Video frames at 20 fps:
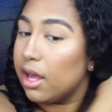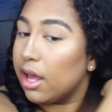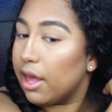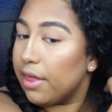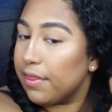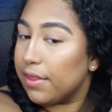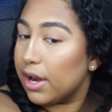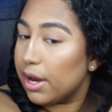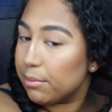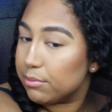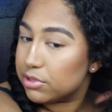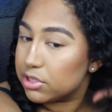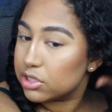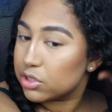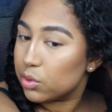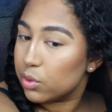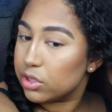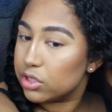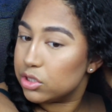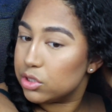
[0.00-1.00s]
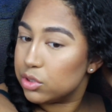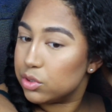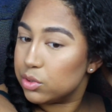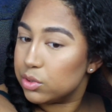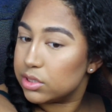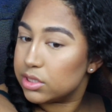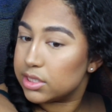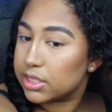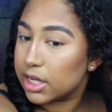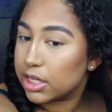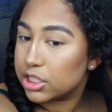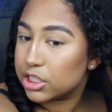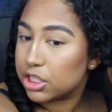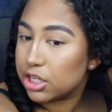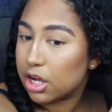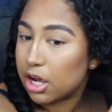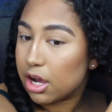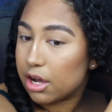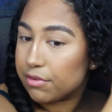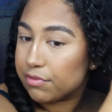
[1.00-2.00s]
And then I'm just going to
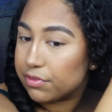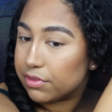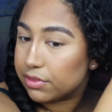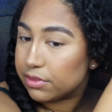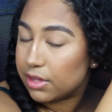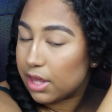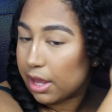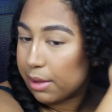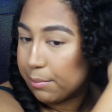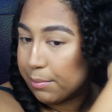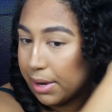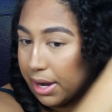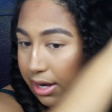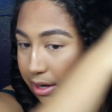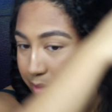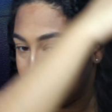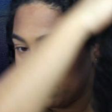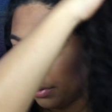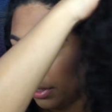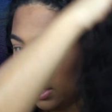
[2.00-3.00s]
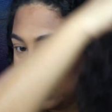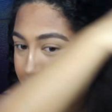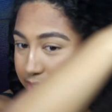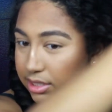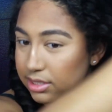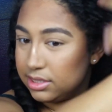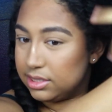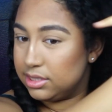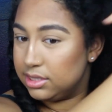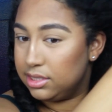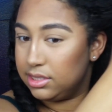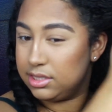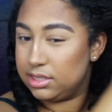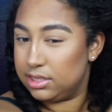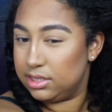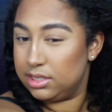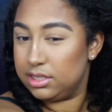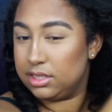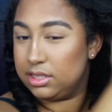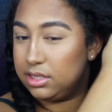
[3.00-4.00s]
section off a bottom piece.